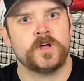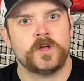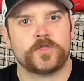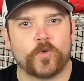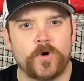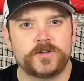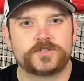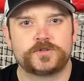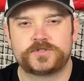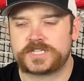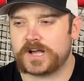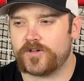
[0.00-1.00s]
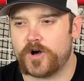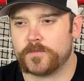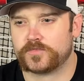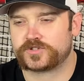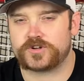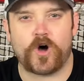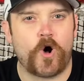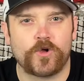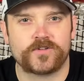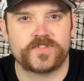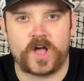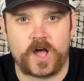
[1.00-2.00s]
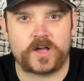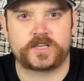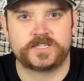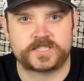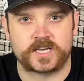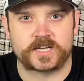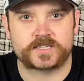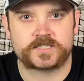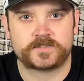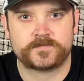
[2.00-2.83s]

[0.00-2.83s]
the ones who sell almost all of the hockey sticks.